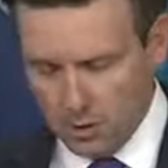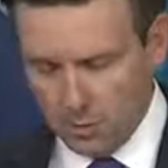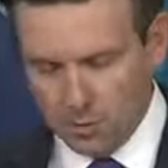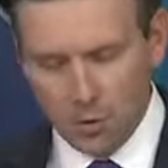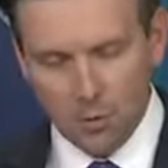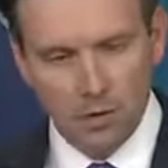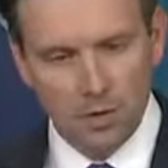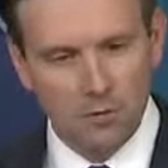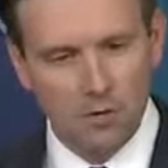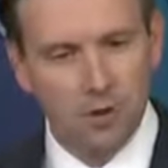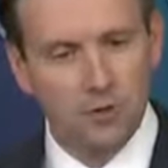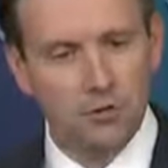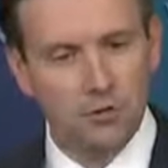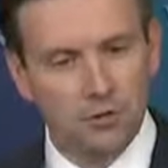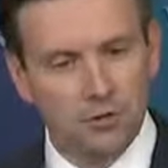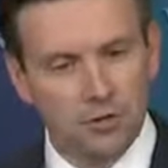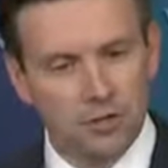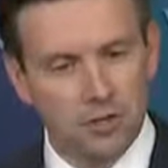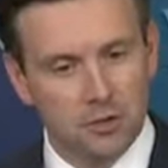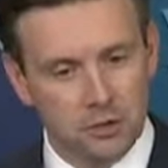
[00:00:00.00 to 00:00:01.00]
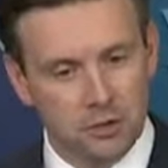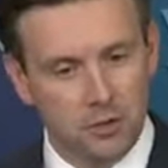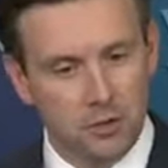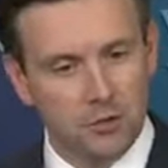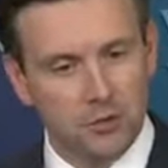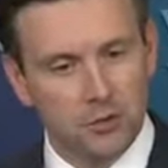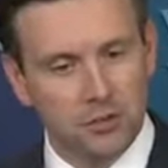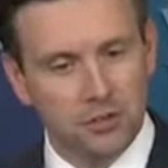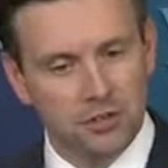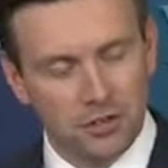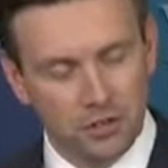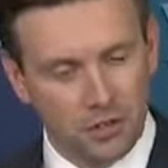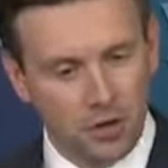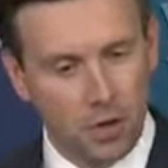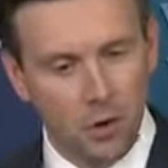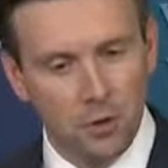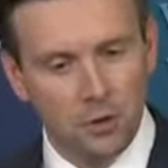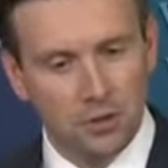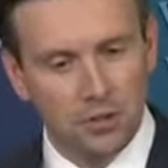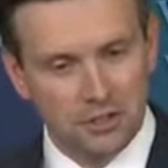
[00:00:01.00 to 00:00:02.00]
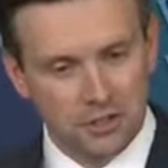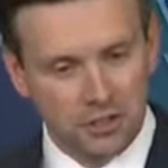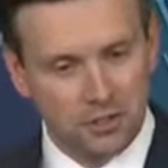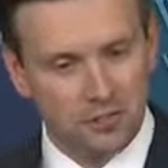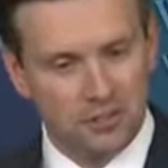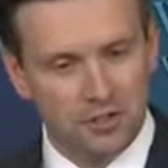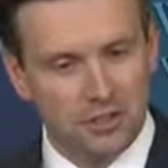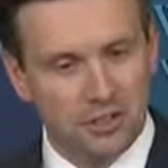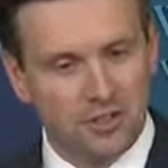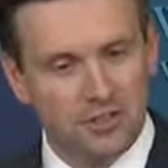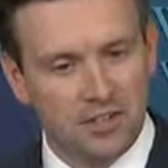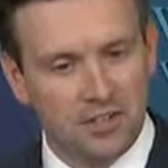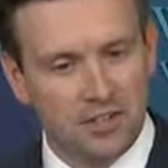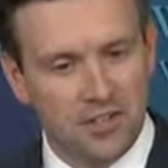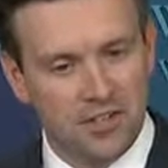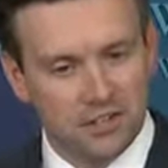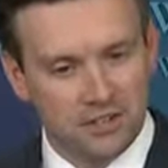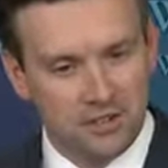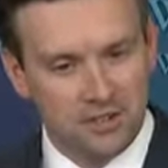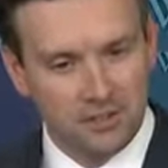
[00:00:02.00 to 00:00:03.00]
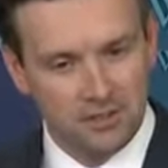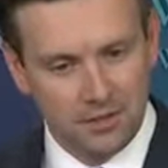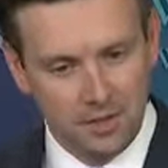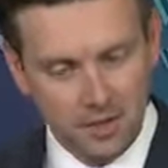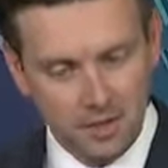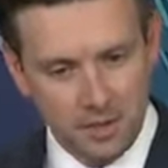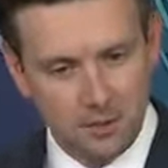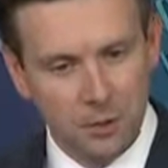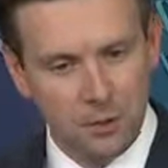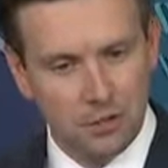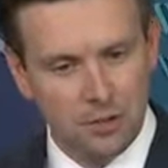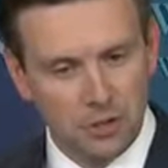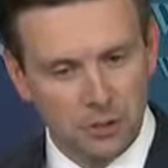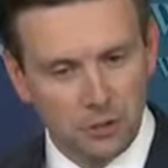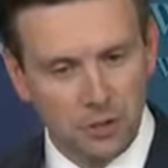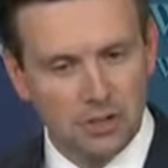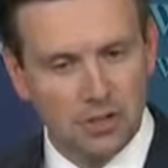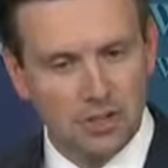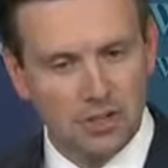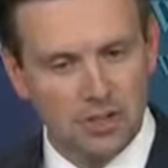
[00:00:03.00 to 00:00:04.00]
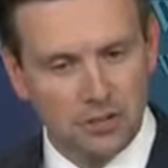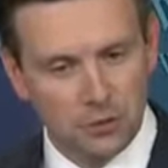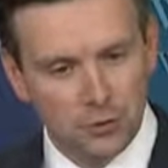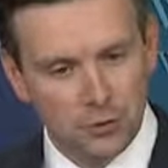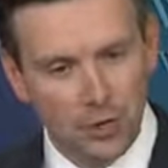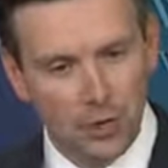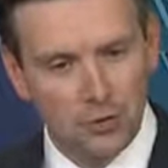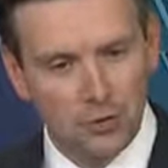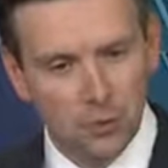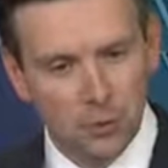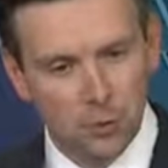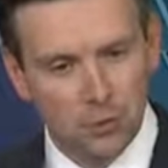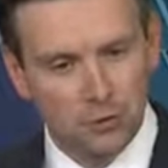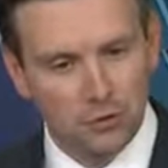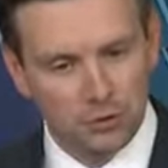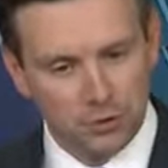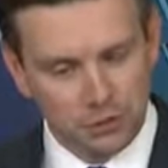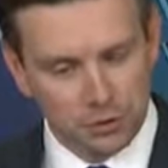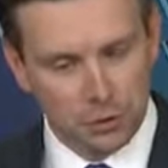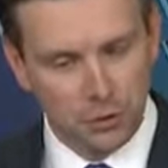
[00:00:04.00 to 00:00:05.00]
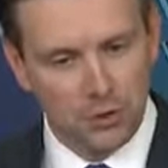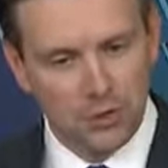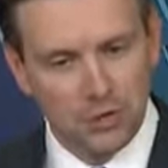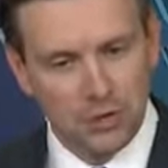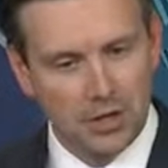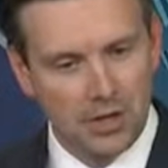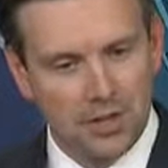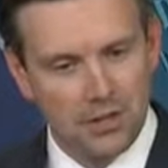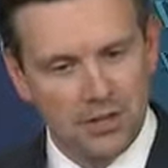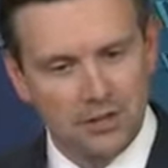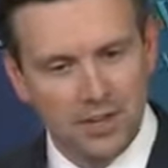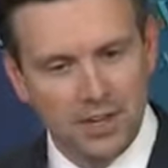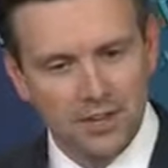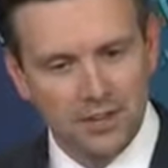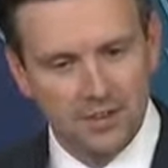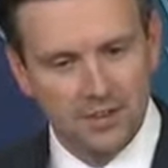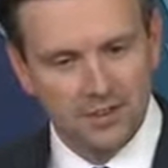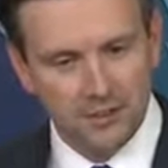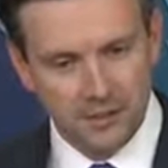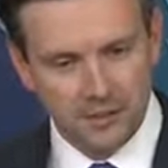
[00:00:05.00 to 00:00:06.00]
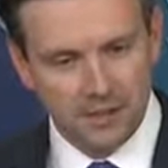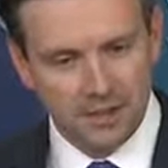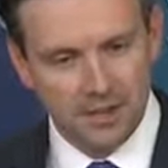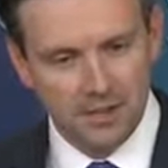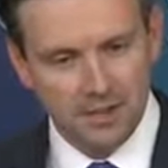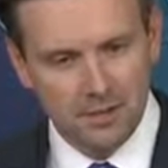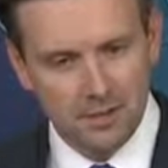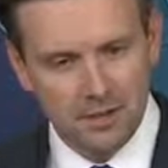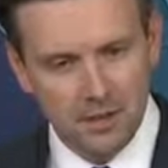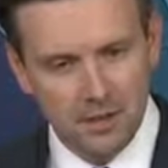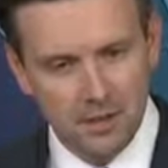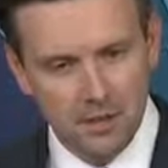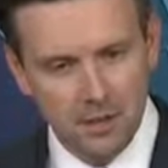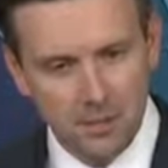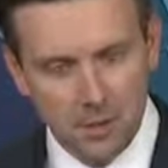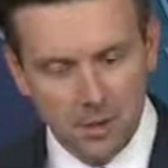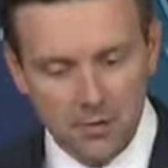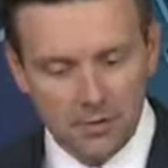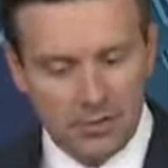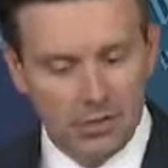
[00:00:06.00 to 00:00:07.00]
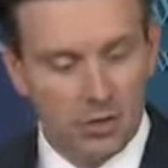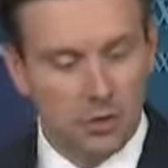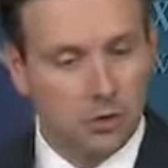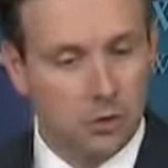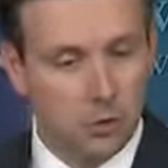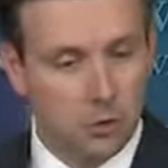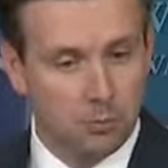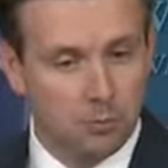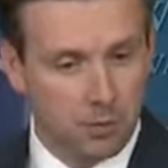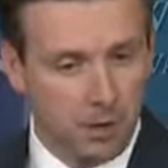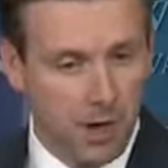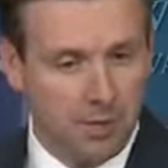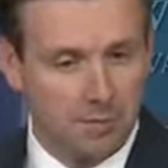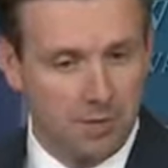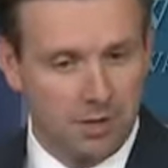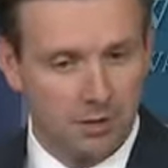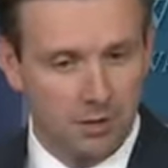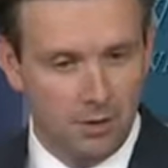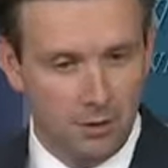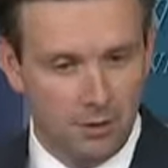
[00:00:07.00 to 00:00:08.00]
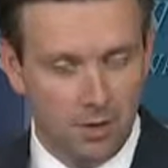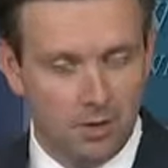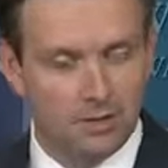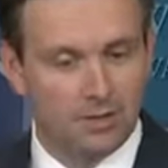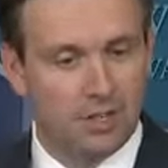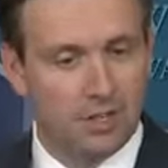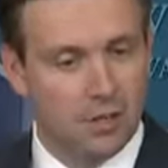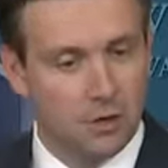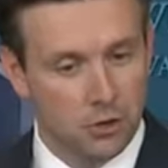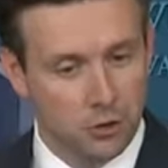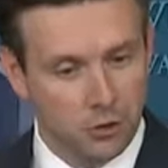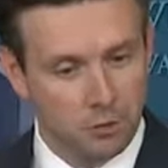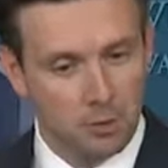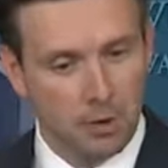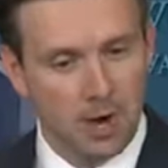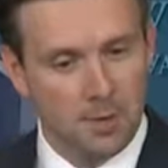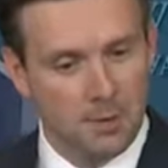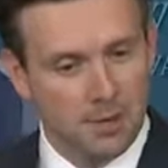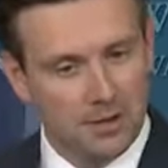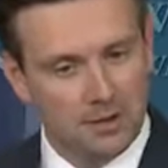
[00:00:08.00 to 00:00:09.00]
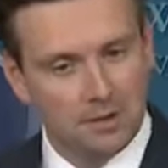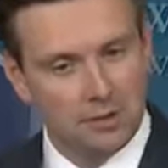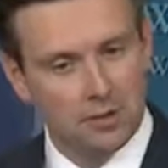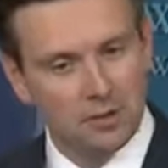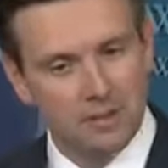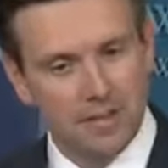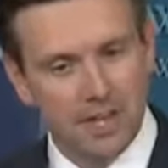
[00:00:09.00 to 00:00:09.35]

what we've also seen is a coalition of 60 nations, both in the region and around the world, join the United States in this fight. We've seen a new prime minister